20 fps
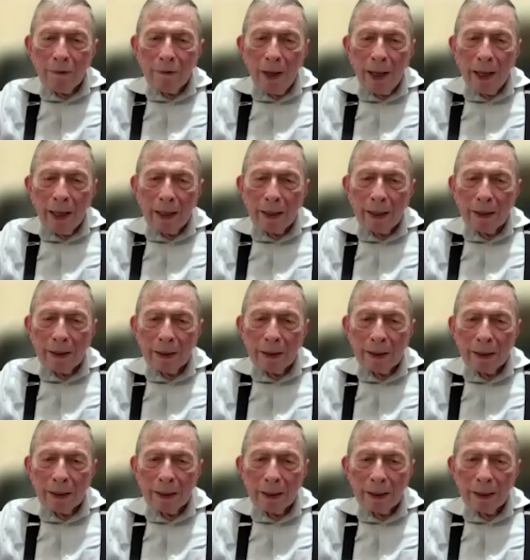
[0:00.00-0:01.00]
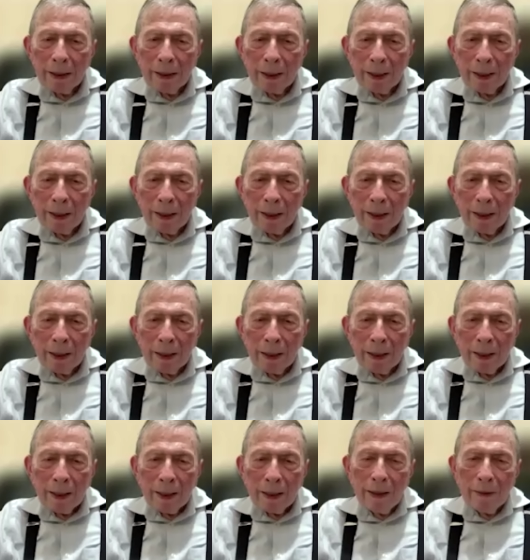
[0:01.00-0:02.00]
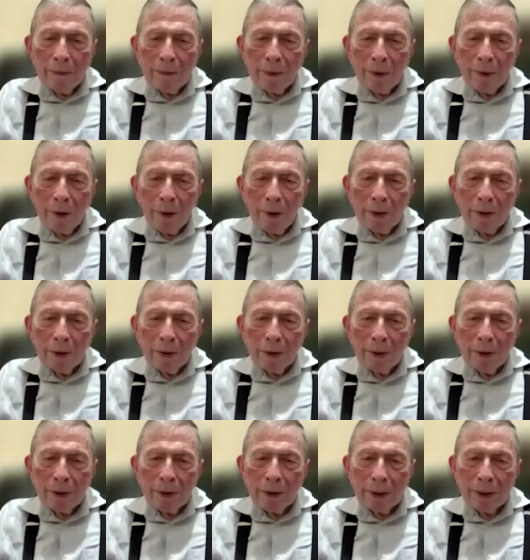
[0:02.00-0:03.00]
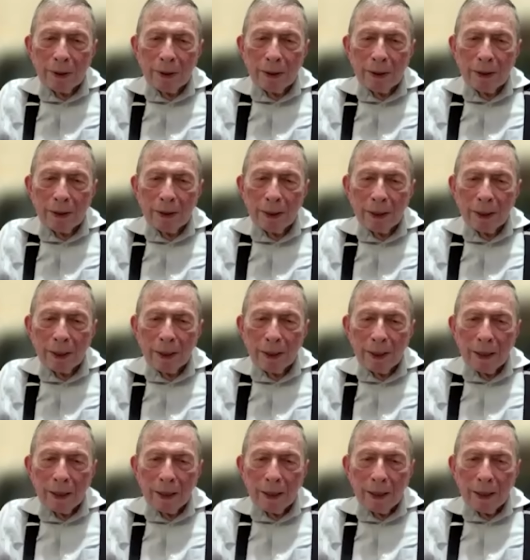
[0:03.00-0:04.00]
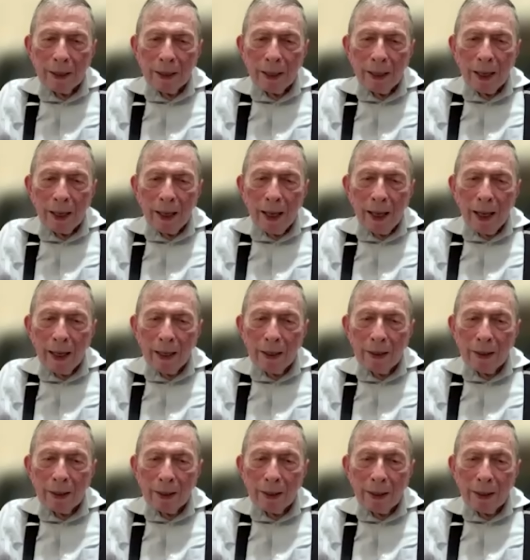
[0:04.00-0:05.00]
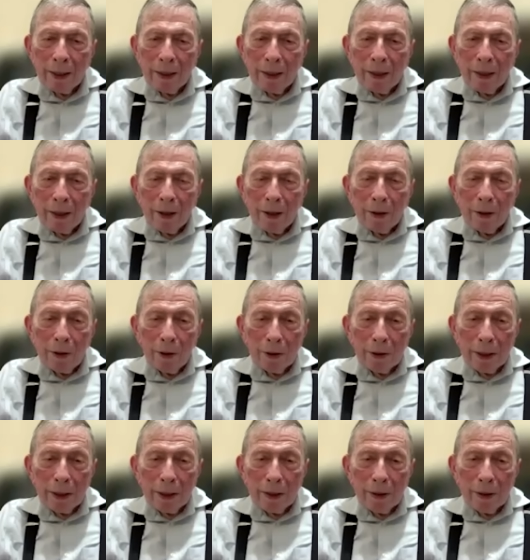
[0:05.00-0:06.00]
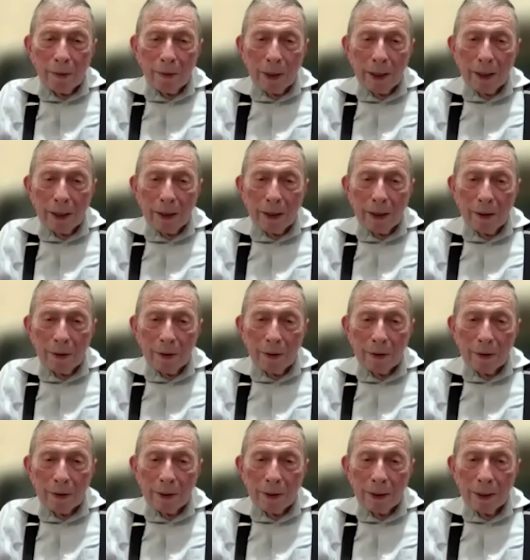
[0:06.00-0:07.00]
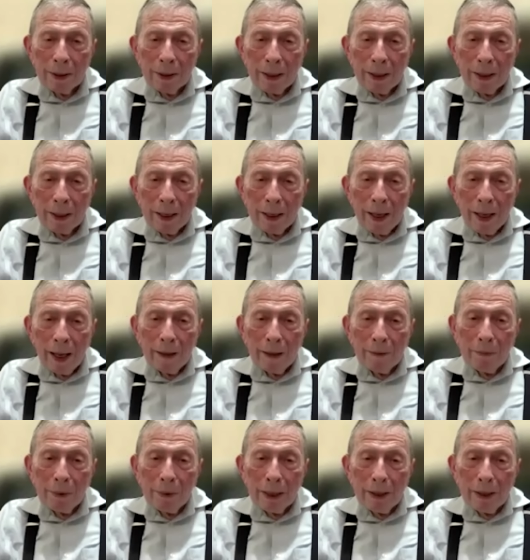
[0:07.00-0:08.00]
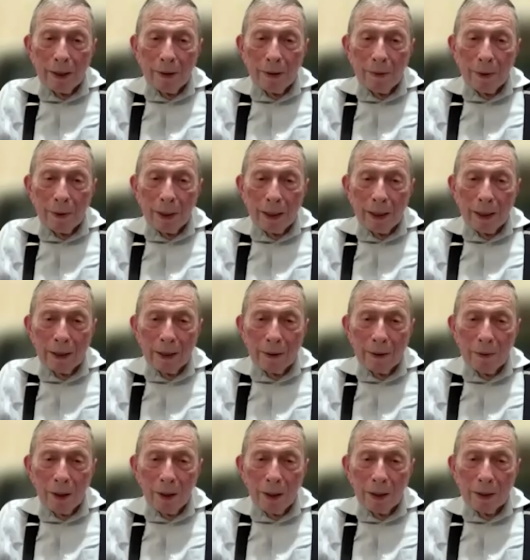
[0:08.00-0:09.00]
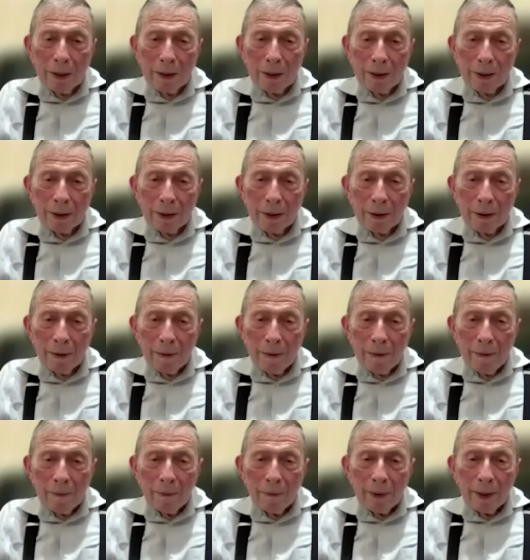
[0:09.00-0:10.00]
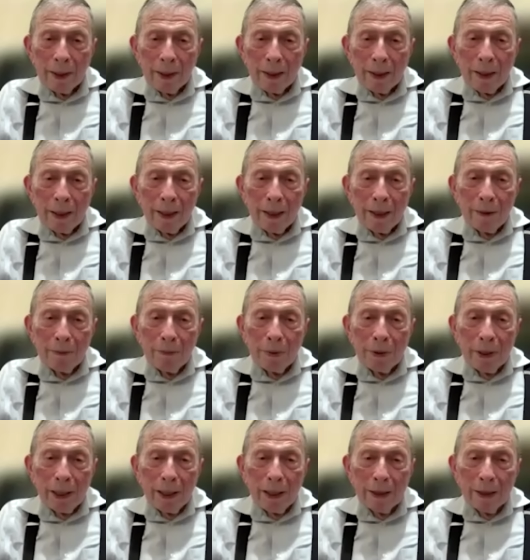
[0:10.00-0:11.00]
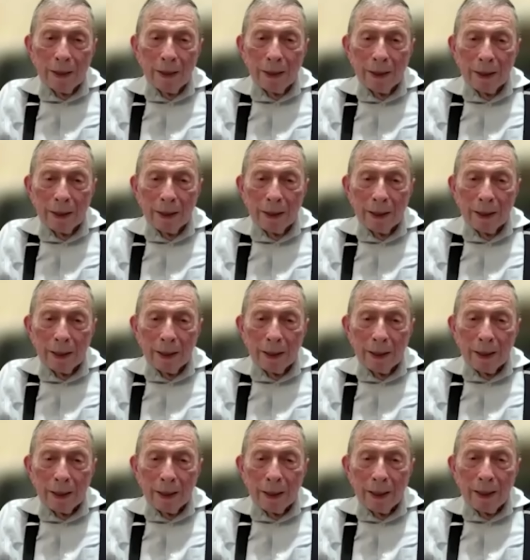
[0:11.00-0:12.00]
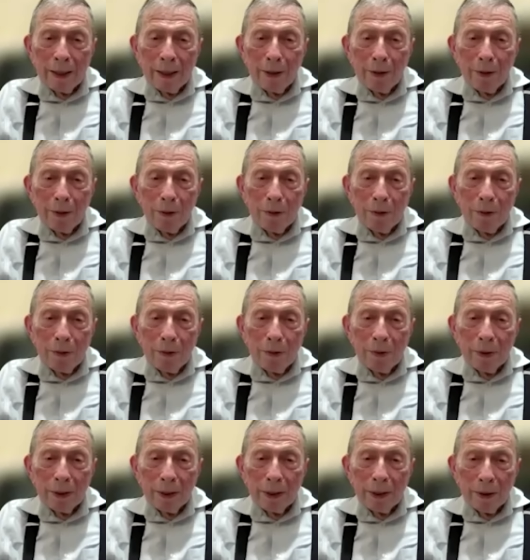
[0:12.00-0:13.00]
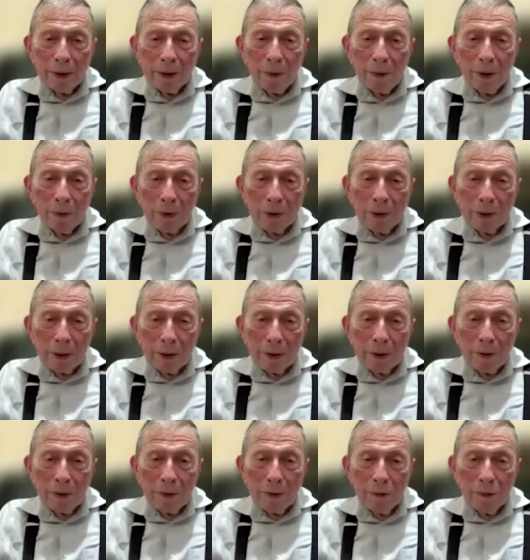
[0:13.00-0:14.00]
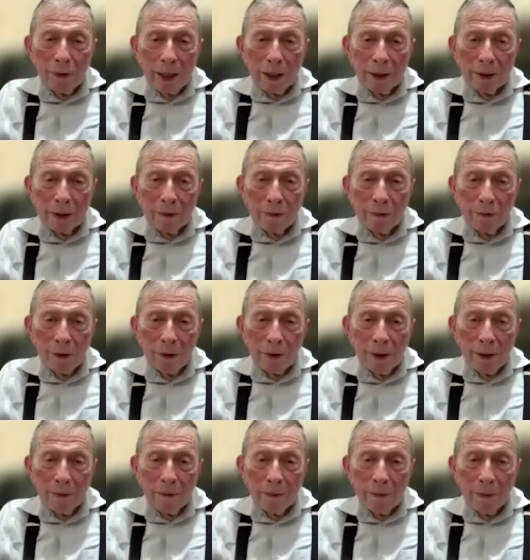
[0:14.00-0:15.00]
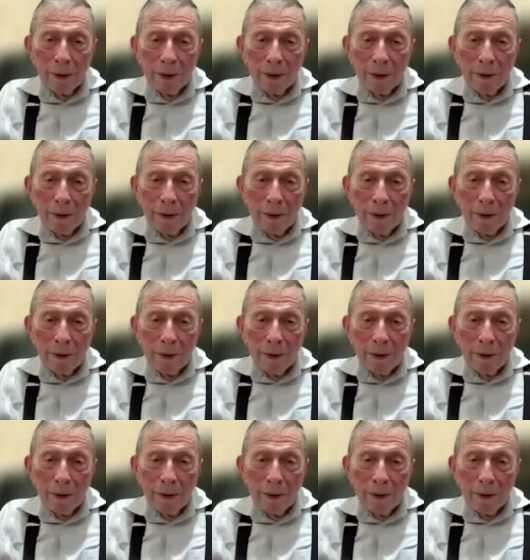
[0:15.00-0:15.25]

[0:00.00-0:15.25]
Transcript: Van came onto the scene, and looking the way he looked and being the way he was, he played in what was a new fashion for them.